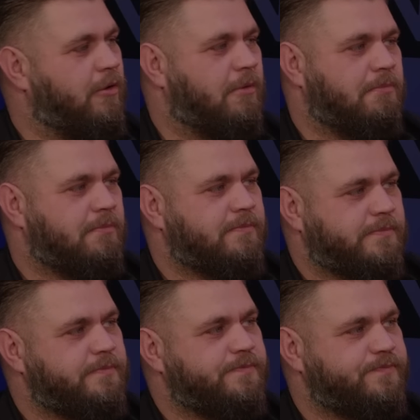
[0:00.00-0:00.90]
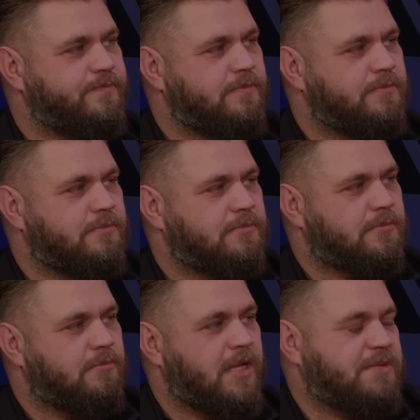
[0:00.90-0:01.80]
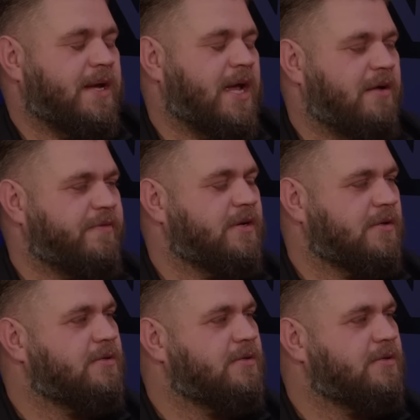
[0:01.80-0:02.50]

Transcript: muller them. Just it in his